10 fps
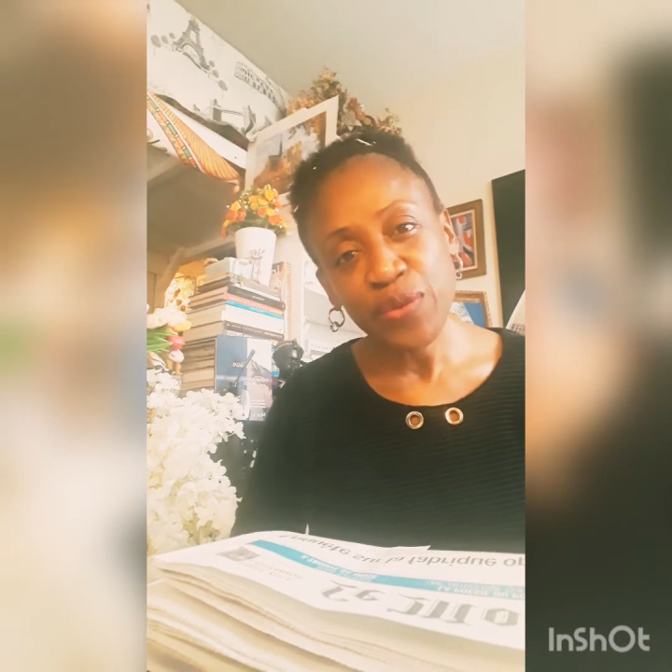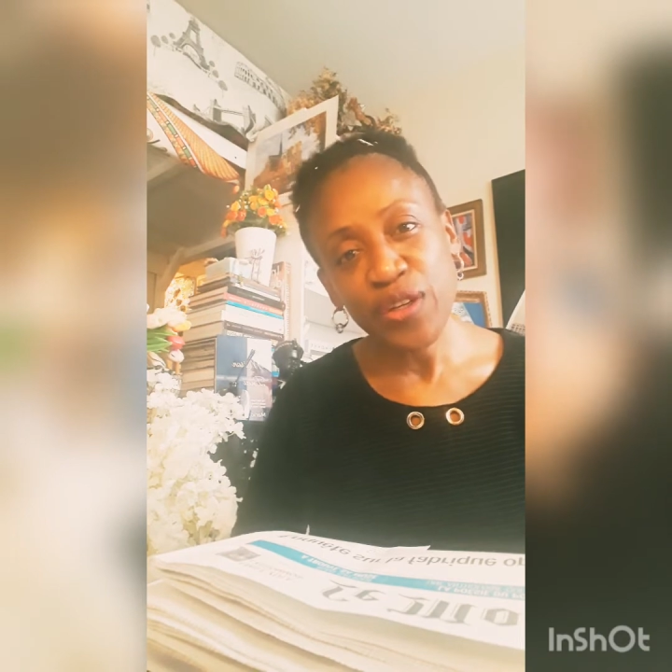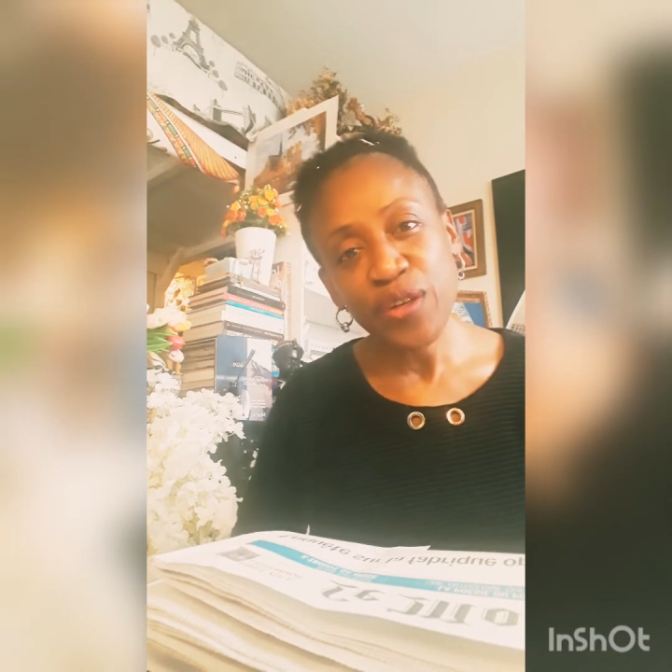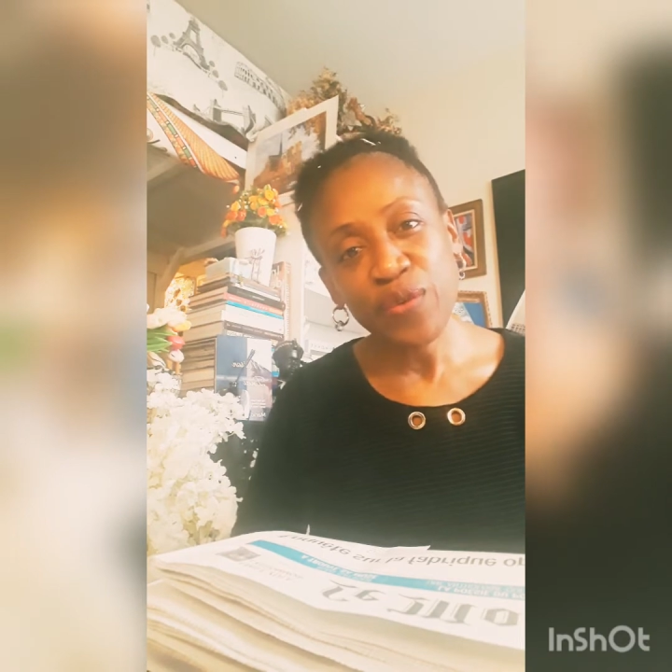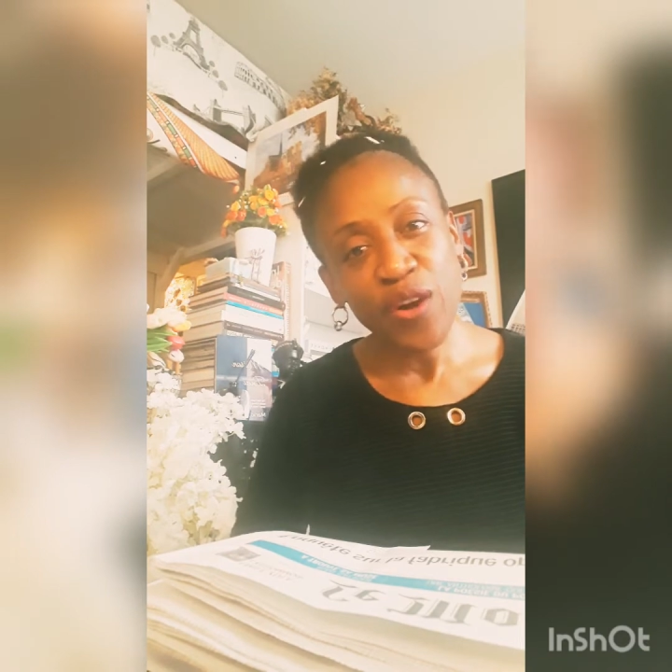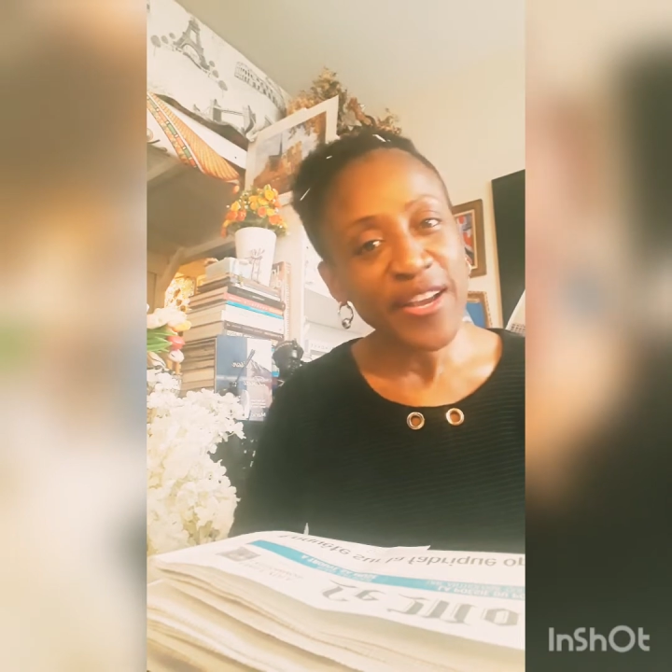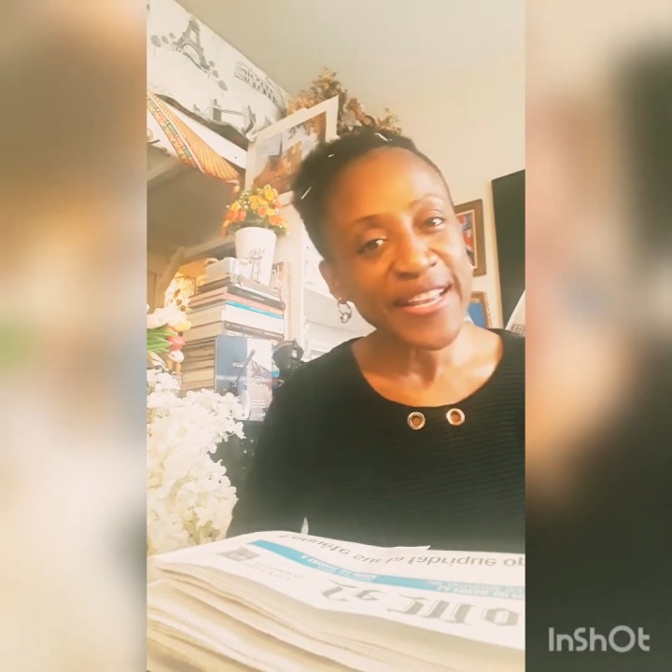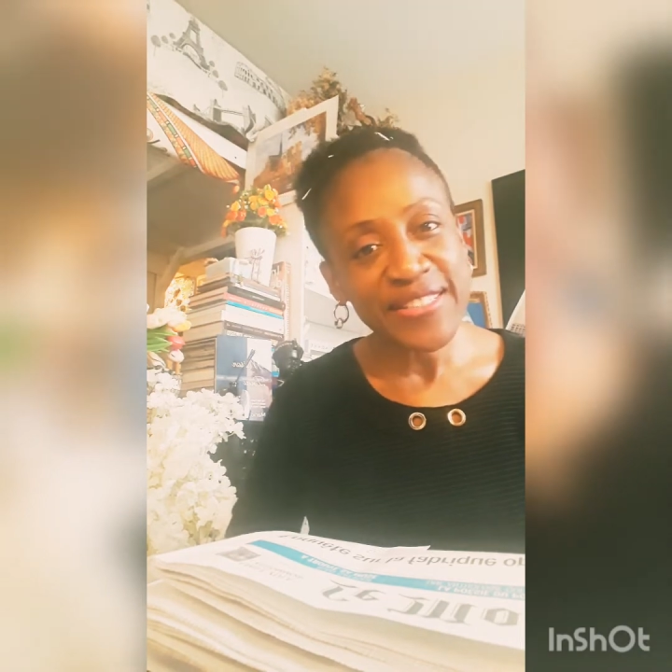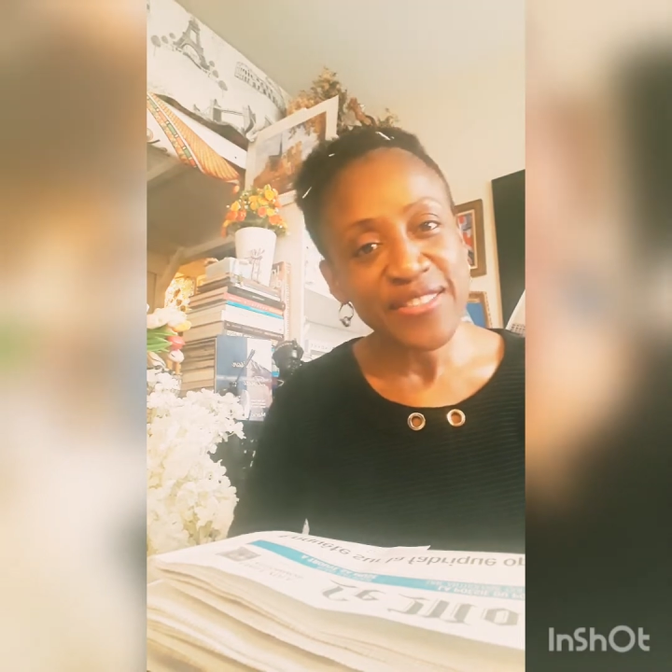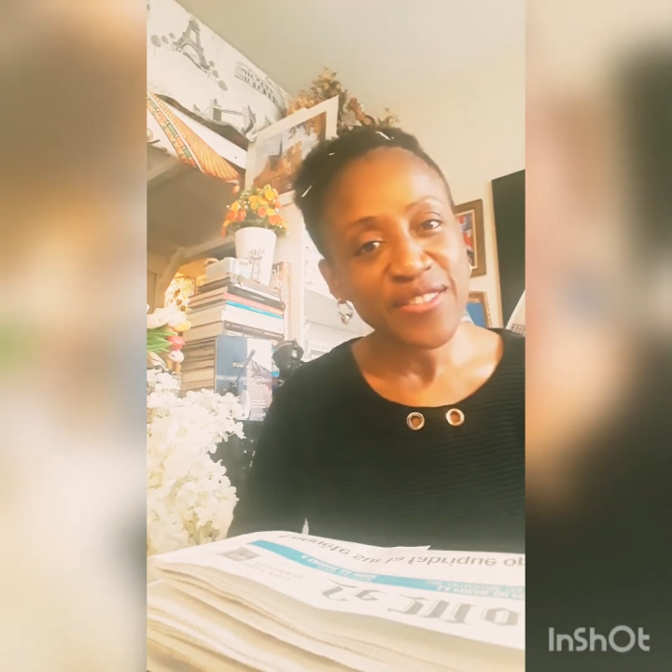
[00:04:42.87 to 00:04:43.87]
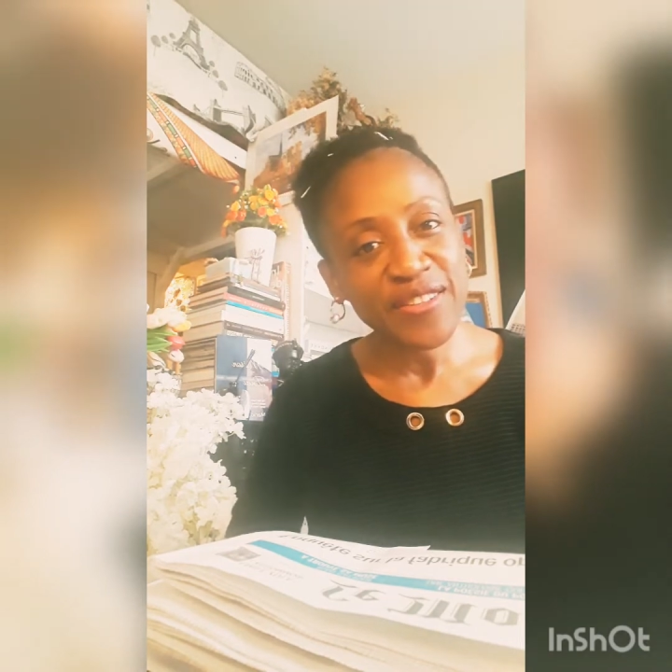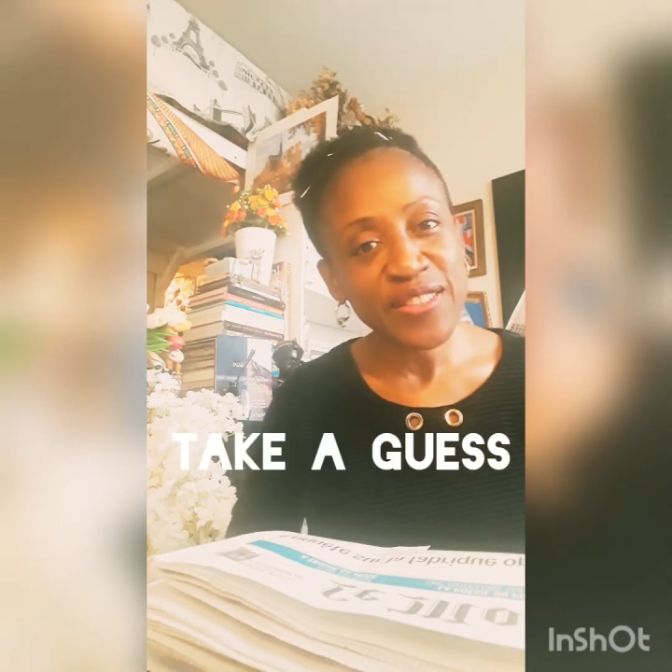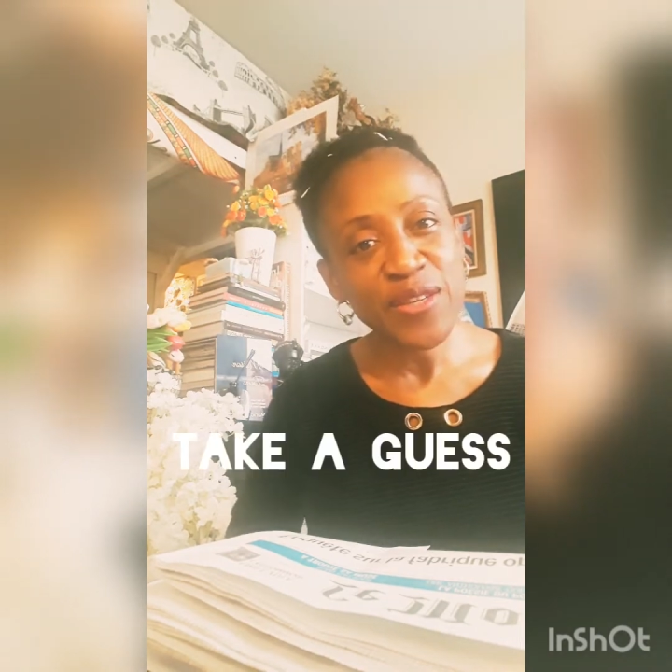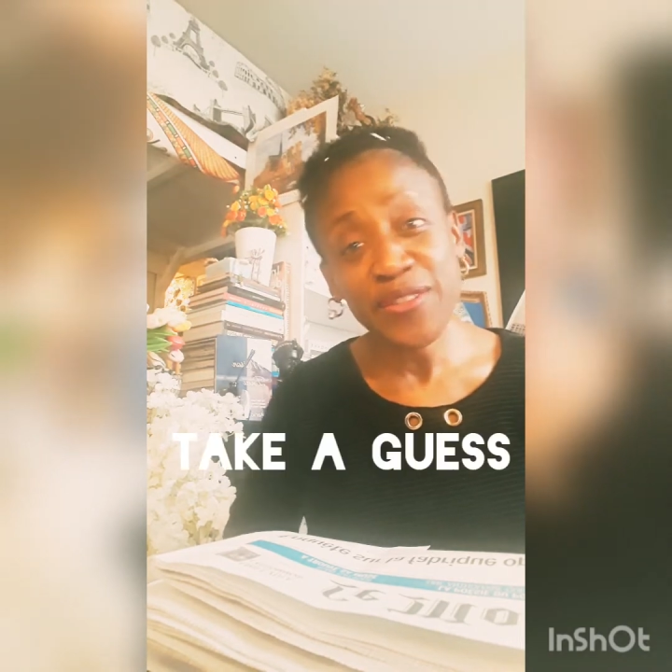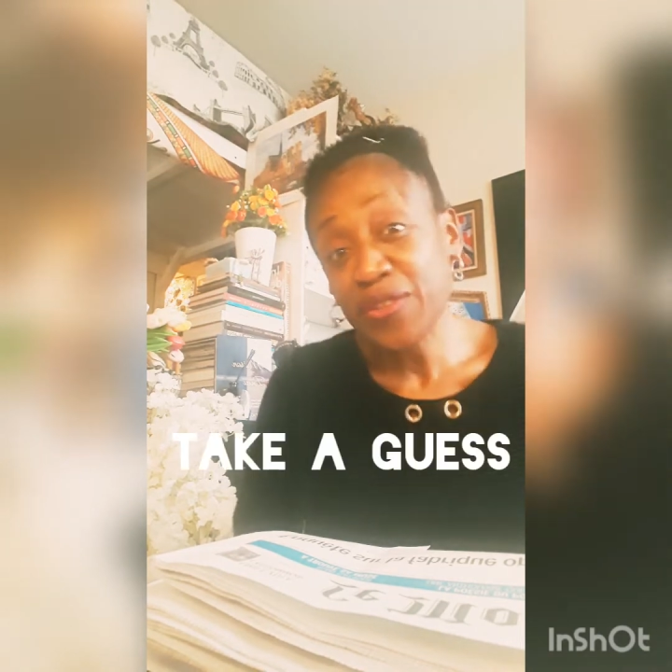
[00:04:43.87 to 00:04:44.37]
for wrong answers on the TOEIC.